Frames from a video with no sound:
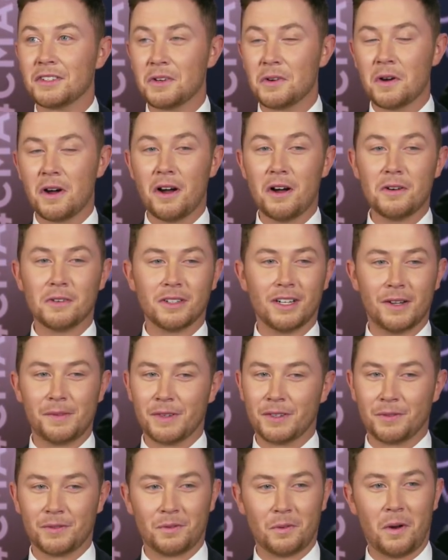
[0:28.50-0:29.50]
we come? Oh, I
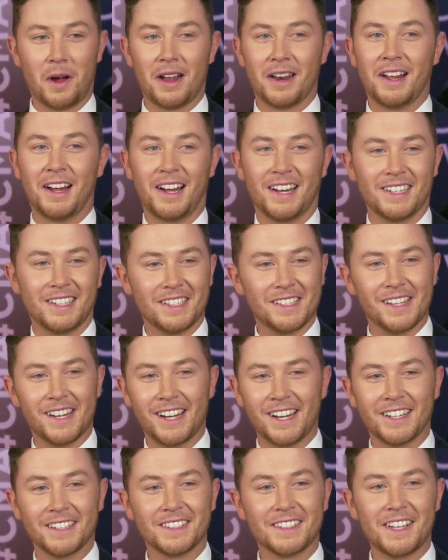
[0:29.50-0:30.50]
mean, why
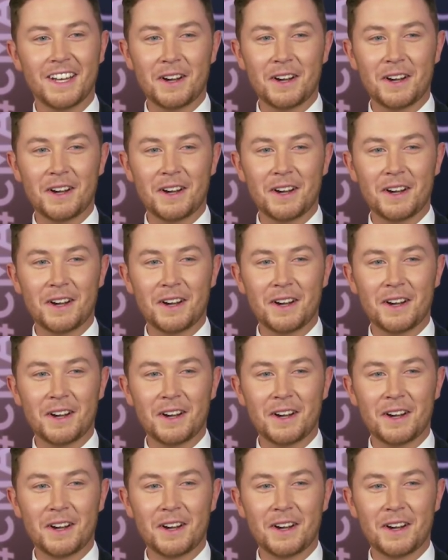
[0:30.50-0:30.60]
not?